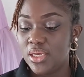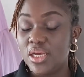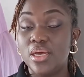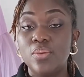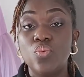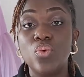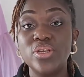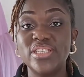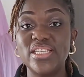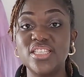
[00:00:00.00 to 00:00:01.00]

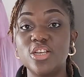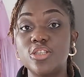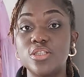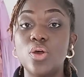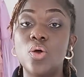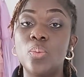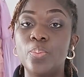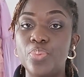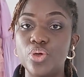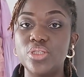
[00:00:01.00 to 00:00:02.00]
one scissors
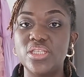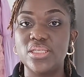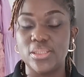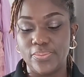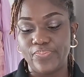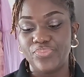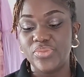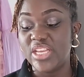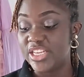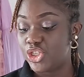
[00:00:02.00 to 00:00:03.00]
on both
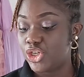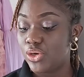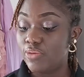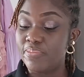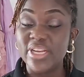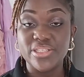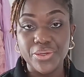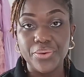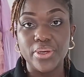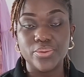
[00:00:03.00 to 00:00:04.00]
texture of
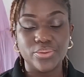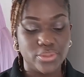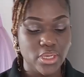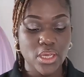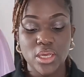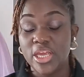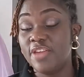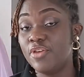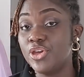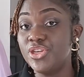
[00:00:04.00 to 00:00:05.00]
materials.
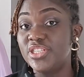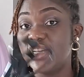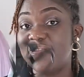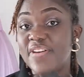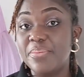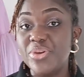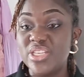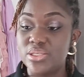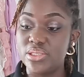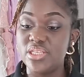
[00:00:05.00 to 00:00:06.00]
If you're using a
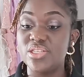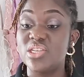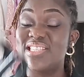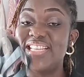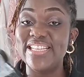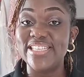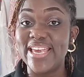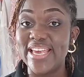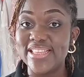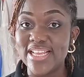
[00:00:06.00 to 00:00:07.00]
fabric scissors,
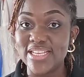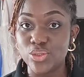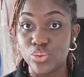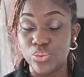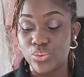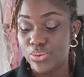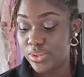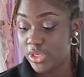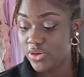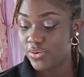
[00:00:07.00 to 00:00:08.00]
dedicate that to
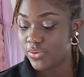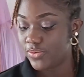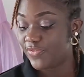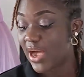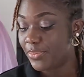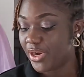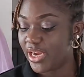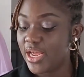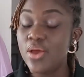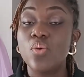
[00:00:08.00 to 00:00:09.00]
your
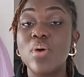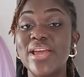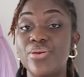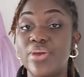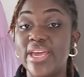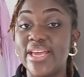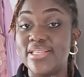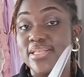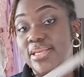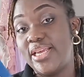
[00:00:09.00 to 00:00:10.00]
fabric, while you
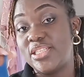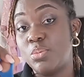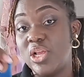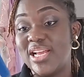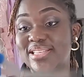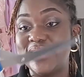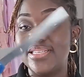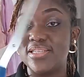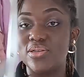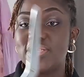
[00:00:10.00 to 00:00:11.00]
get a smaller
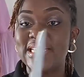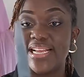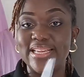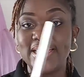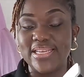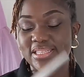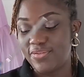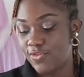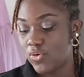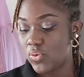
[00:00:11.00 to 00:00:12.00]
scissors like
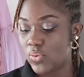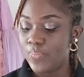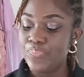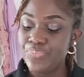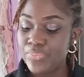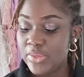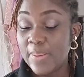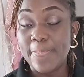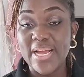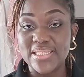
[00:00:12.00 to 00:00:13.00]
this for
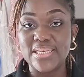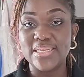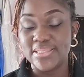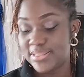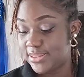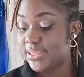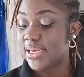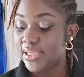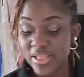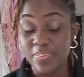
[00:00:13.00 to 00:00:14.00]
patterns
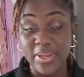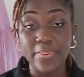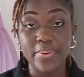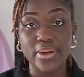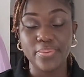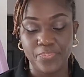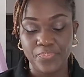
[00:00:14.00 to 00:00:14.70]
and paper.